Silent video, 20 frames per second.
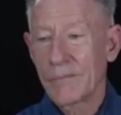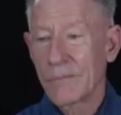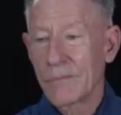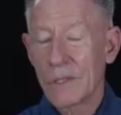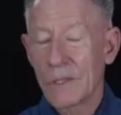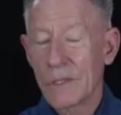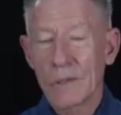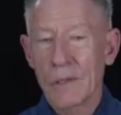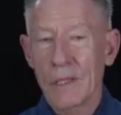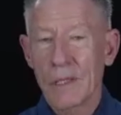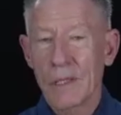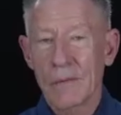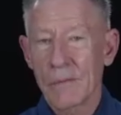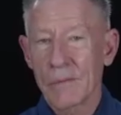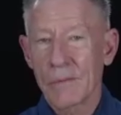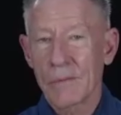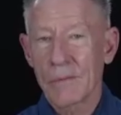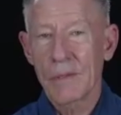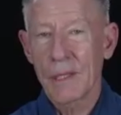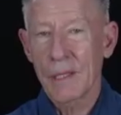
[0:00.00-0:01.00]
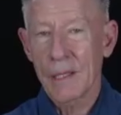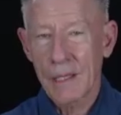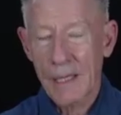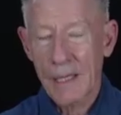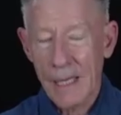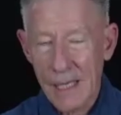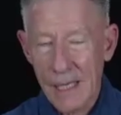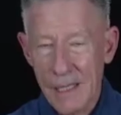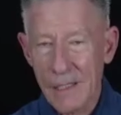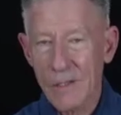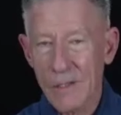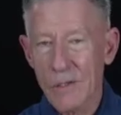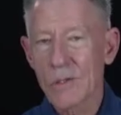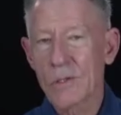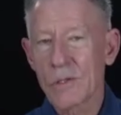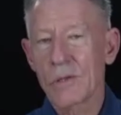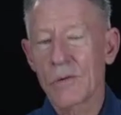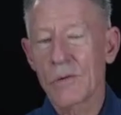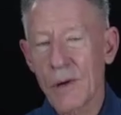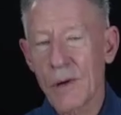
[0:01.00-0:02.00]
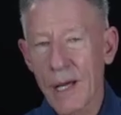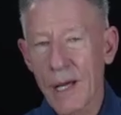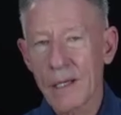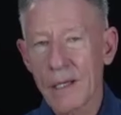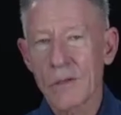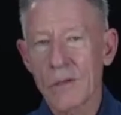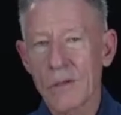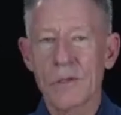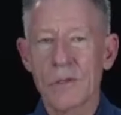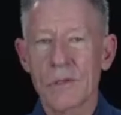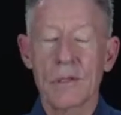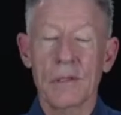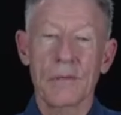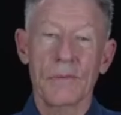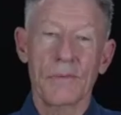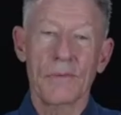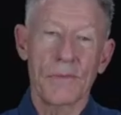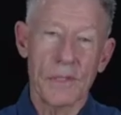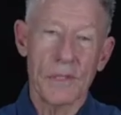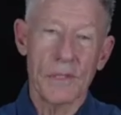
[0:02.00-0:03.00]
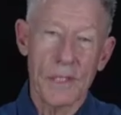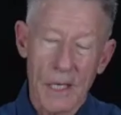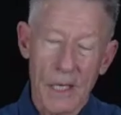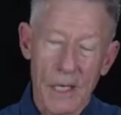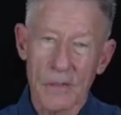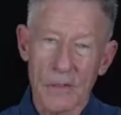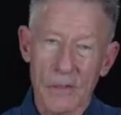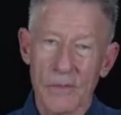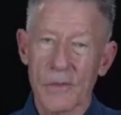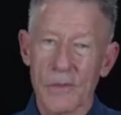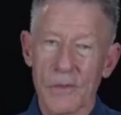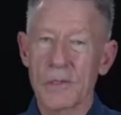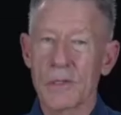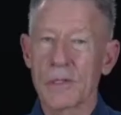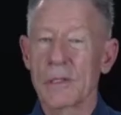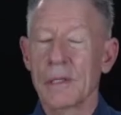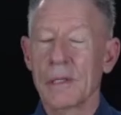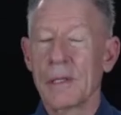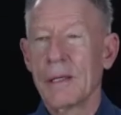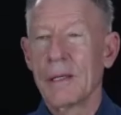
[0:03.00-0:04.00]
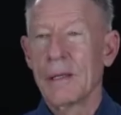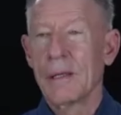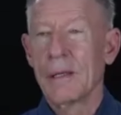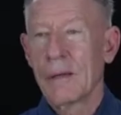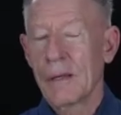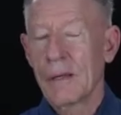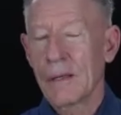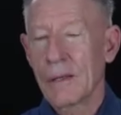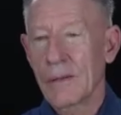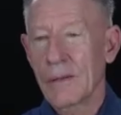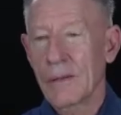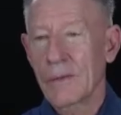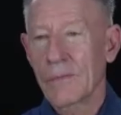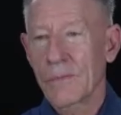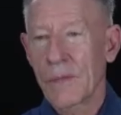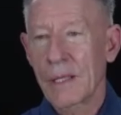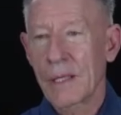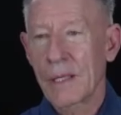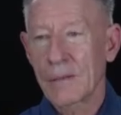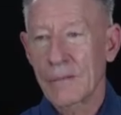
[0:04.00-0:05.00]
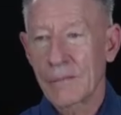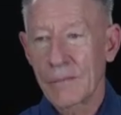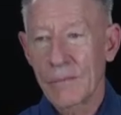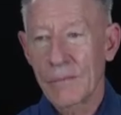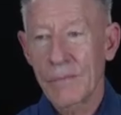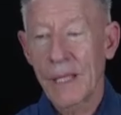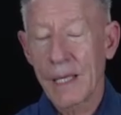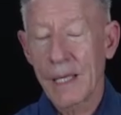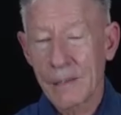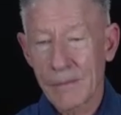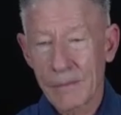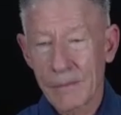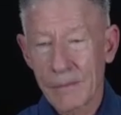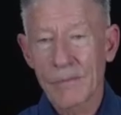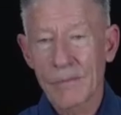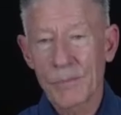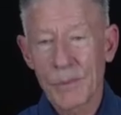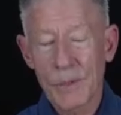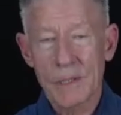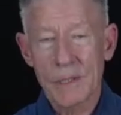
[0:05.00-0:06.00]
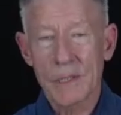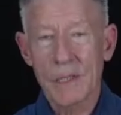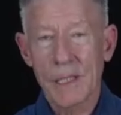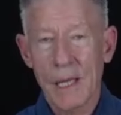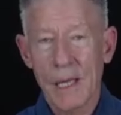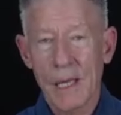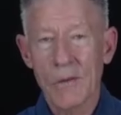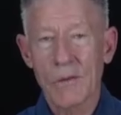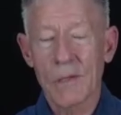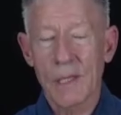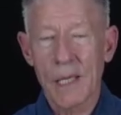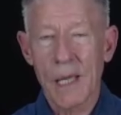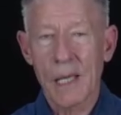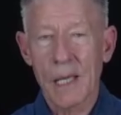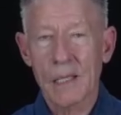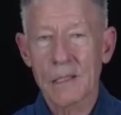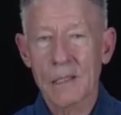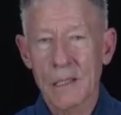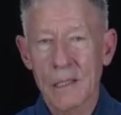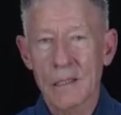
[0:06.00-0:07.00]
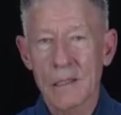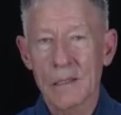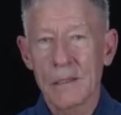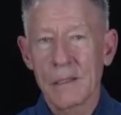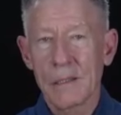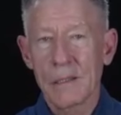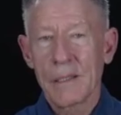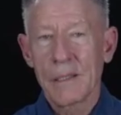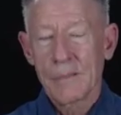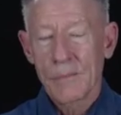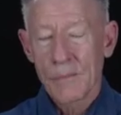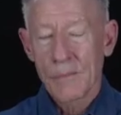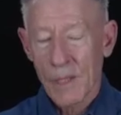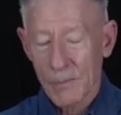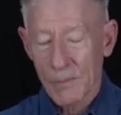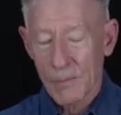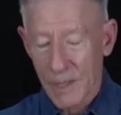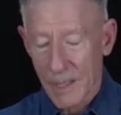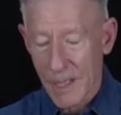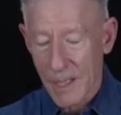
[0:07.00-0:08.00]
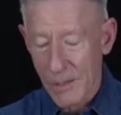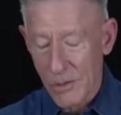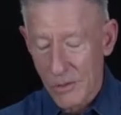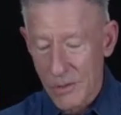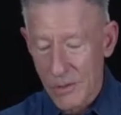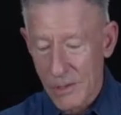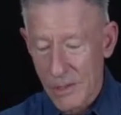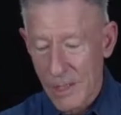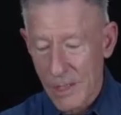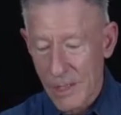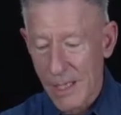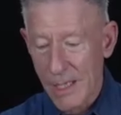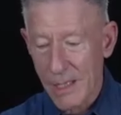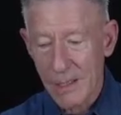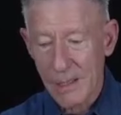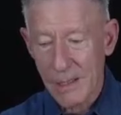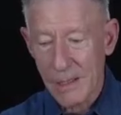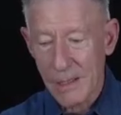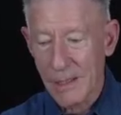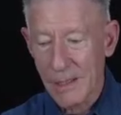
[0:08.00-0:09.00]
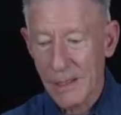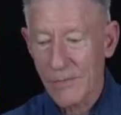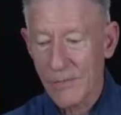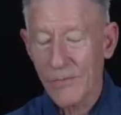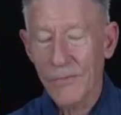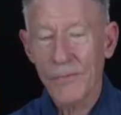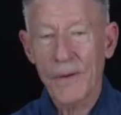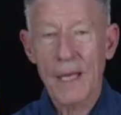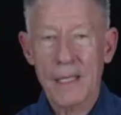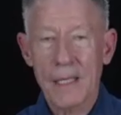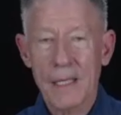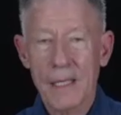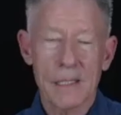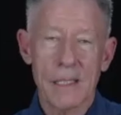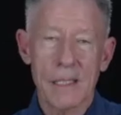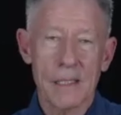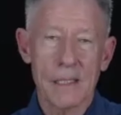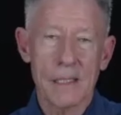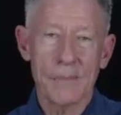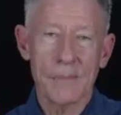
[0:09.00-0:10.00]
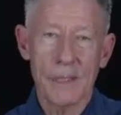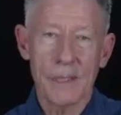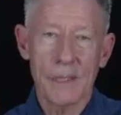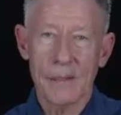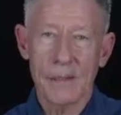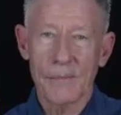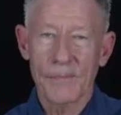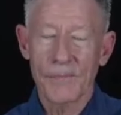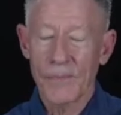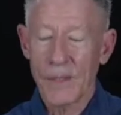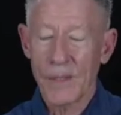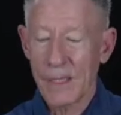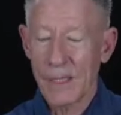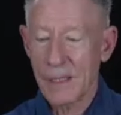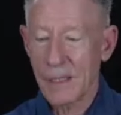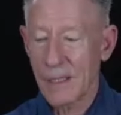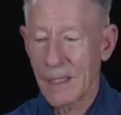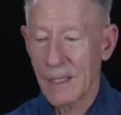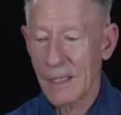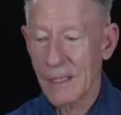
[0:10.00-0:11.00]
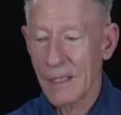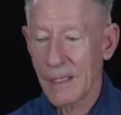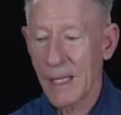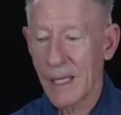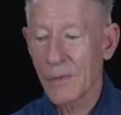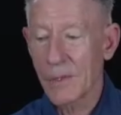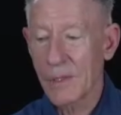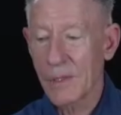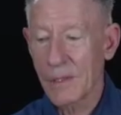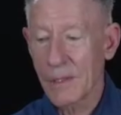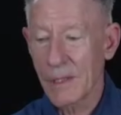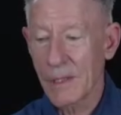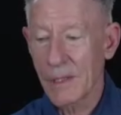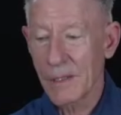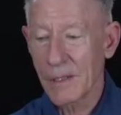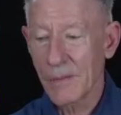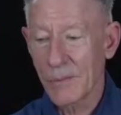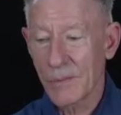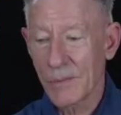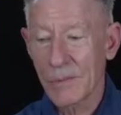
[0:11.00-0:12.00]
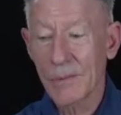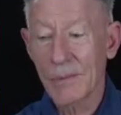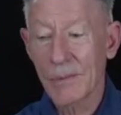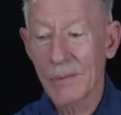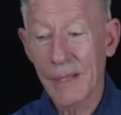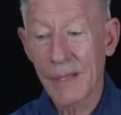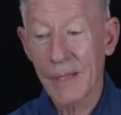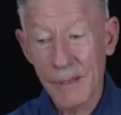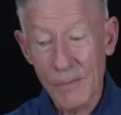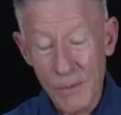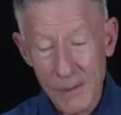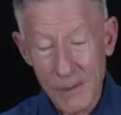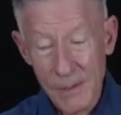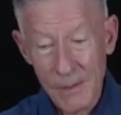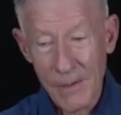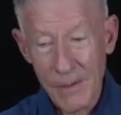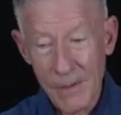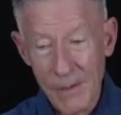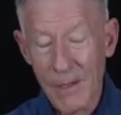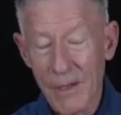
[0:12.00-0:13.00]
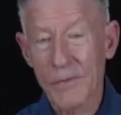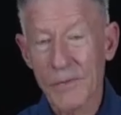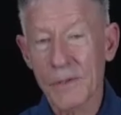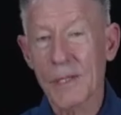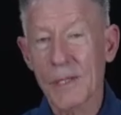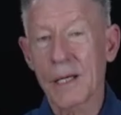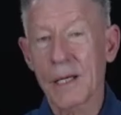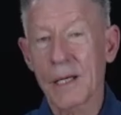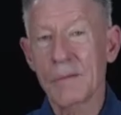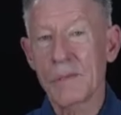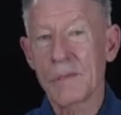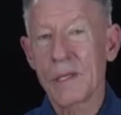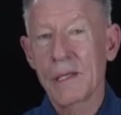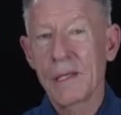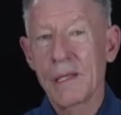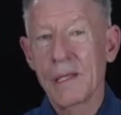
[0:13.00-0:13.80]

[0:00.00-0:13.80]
editors, the writers, the photographers that put together the Exxon publications. And it fascinated me. And they would oftentimes